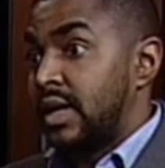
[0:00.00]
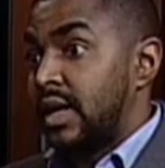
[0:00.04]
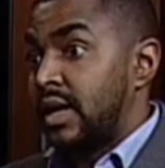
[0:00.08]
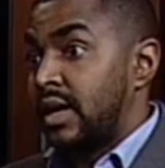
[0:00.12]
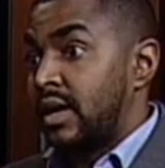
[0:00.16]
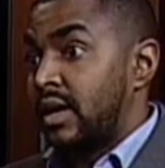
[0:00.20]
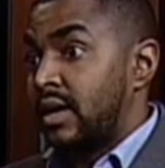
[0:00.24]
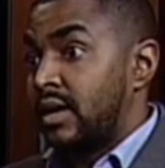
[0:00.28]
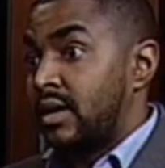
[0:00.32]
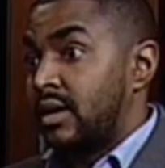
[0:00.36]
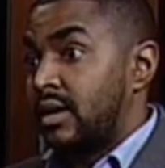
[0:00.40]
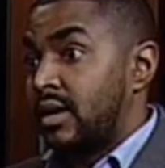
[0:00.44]

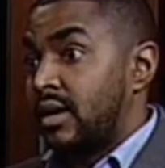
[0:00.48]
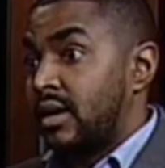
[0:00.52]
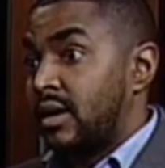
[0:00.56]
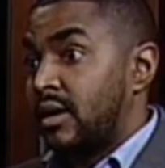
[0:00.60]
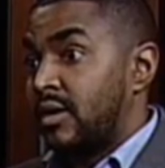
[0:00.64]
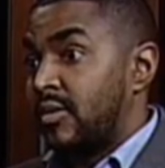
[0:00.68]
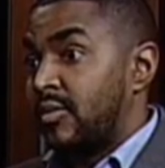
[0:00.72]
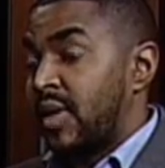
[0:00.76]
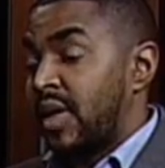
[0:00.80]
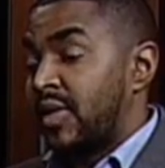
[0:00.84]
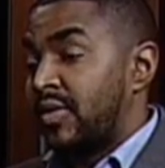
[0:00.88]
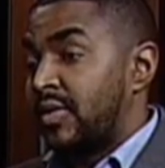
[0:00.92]
And
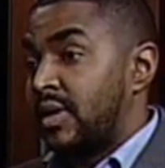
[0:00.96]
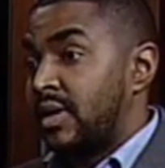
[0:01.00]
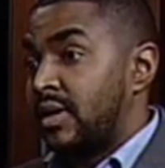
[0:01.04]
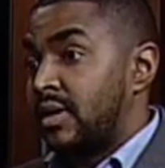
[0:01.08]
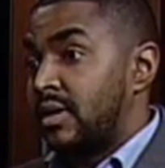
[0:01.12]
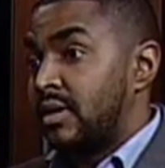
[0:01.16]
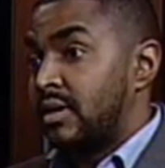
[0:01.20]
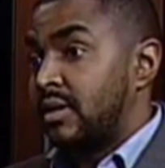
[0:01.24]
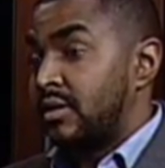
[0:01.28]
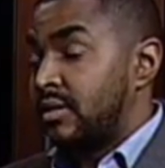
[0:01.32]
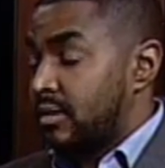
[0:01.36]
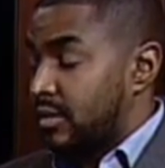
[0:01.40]
I think
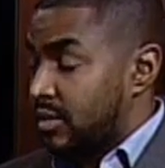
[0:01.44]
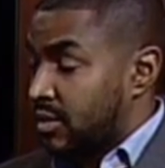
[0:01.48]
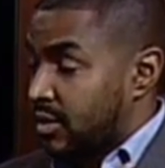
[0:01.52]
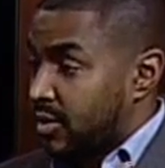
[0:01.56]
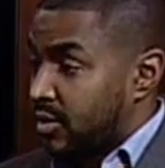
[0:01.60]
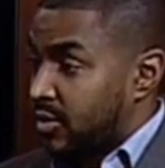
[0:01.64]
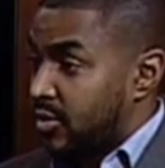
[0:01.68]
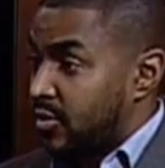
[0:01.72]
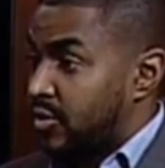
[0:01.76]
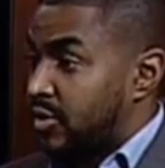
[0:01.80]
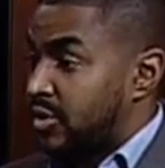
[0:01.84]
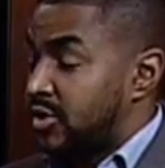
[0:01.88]

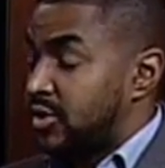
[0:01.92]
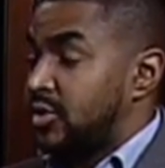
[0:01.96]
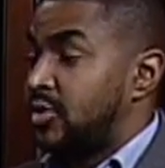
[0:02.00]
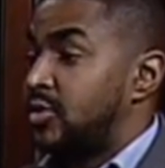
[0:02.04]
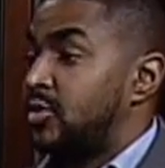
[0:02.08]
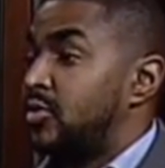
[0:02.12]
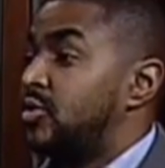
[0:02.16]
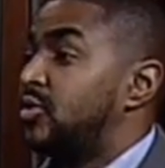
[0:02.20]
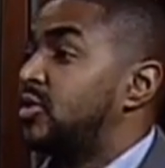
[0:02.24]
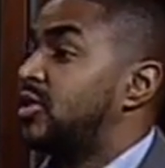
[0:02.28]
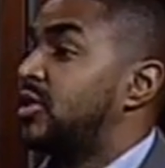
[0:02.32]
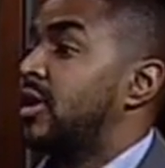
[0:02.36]
what you
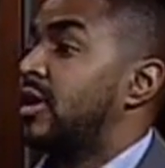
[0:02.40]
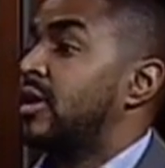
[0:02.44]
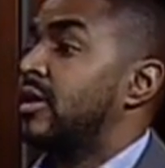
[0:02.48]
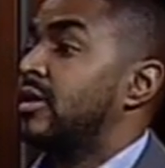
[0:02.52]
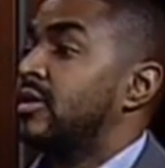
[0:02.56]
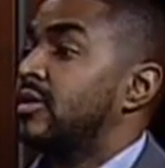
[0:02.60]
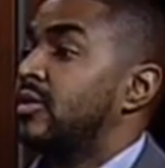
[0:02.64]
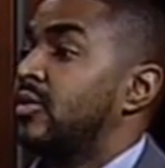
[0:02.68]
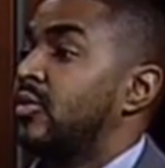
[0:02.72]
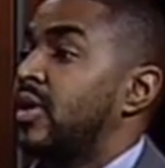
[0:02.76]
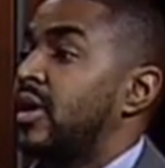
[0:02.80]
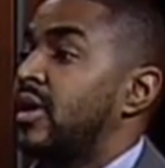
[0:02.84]
two shared
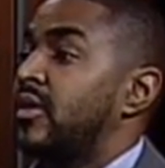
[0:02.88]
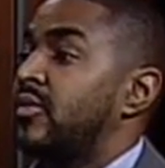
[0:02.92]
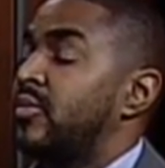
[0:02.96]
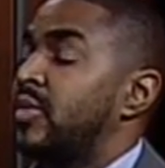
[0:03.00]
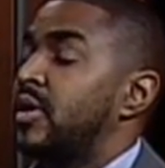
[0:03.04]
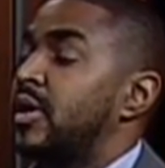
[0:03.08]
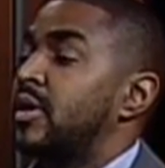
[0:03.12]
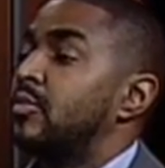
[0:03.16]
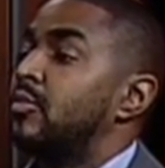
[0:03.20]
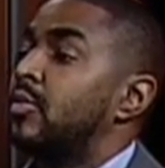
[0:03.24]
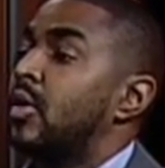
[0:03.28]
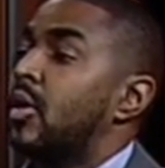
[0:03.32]
in the way of
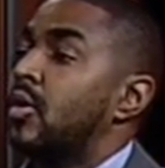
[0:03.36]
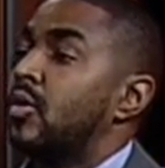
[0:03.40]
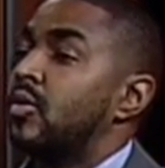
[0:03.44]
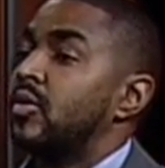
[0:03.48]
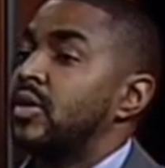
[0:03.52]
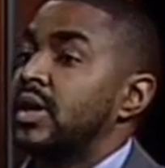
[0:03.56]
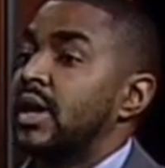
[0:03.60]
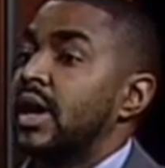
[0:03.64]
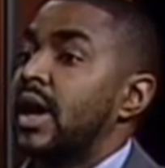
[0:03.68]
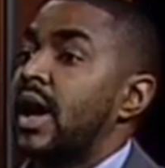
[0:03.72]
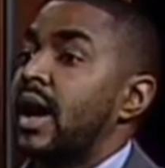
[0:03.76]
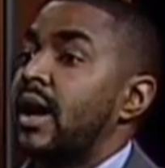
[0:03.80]
being bold
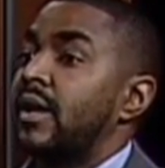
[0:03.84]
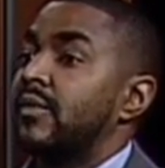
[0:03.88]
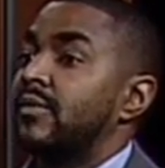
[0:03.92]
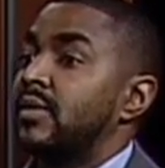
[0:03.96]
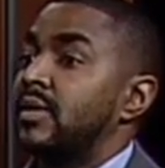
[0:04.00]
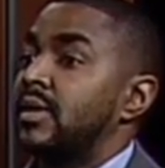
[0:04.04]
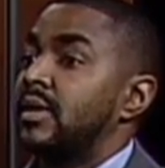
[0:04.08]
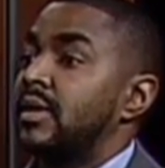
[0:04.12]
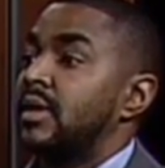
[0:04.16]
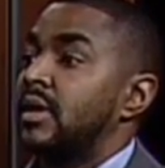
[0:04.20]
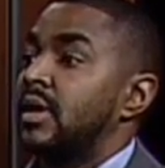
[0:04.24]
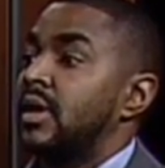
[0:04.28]
and
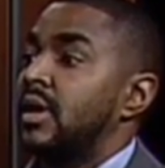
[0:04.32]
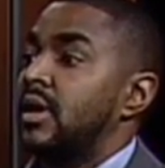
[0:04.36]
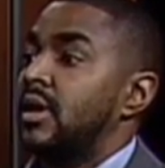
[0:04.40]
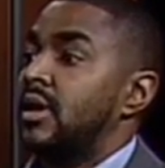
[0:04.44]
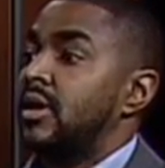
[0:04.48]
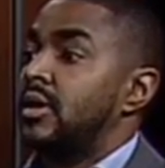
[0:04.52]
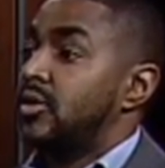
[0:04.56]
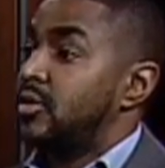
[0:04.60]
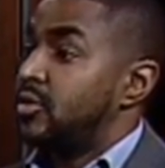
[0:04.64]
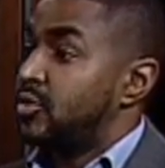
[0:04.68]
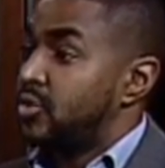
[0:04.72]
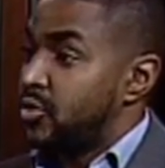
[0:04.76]
confident,
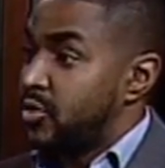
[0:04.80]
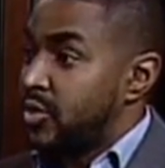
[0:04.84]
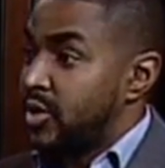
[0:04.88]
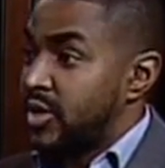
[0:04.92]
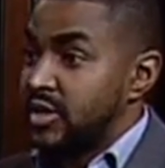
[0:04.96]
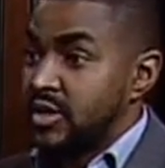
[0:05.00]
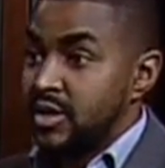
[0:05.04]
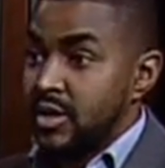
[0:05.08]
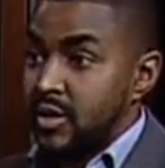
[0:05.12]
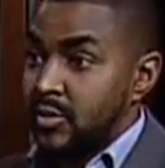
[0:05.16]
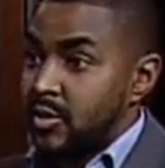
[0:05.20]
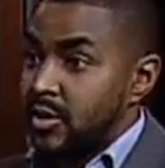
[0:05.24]
you two
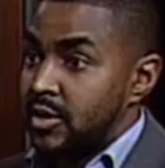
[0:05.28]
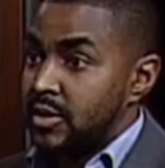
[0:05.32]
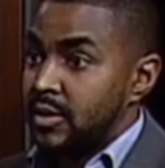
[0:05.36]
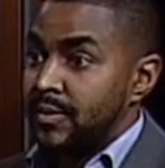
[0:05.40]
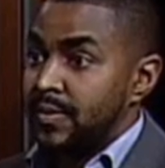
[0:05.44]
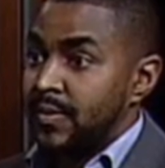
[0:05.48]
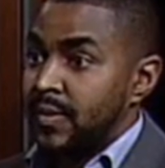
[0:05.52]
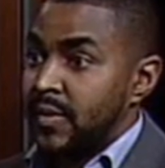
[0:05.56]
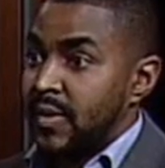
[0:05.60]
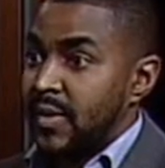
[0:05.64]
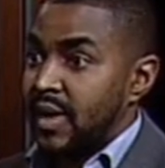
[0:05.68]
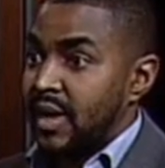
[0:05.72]
exhibit,
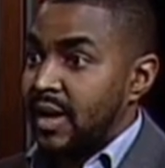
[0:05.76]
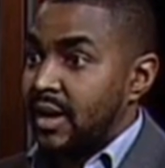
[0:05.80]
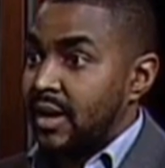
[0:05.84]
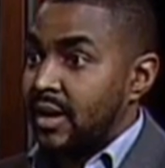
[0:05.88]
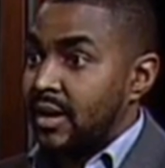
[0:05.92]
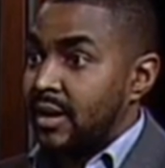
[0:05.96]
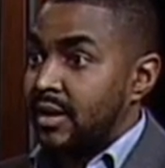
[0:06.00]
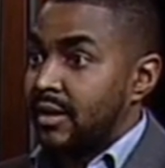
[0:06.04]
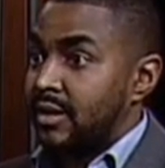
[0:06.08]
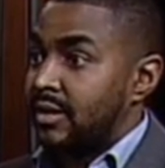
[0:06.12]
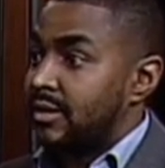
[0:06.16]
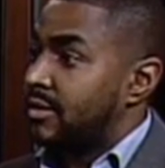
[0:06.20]

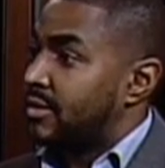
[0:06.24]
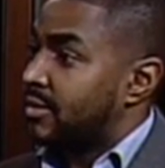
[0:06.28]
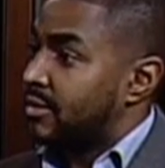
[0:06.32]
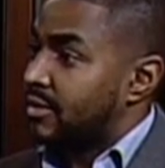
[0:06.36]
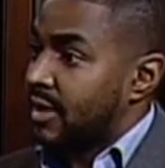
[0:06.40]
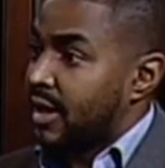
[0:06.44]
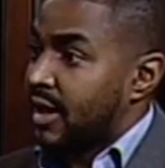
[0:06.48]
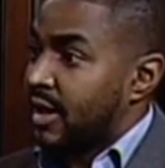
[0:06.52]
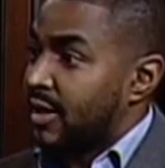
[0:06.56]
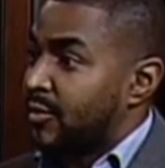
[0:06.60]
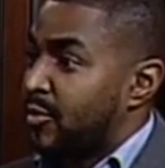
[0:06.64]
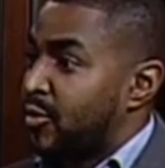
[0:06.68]
and
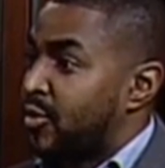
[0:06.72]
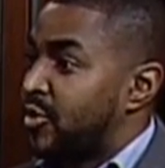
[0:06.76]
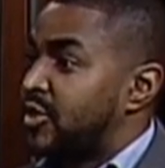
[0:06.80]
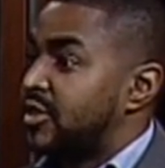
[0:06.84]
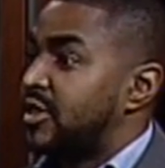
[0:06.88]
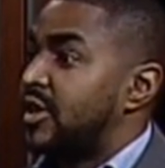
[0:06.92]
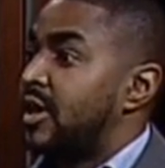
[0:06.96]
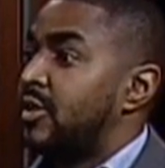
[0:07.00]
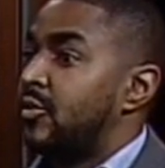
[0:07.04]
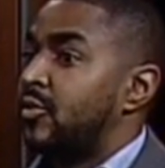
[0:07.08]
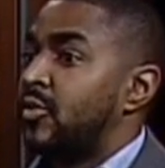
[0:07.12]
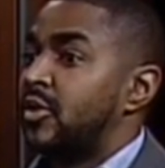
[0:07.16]
I
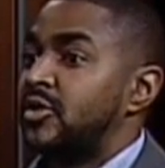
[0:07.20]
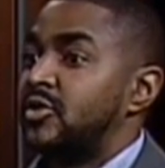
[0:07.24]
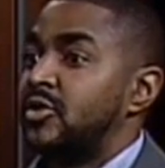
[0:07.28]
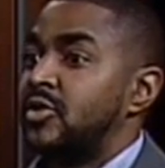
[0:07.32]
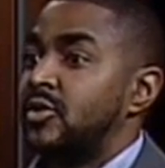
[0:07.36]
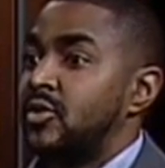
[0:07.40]
appreciate what you're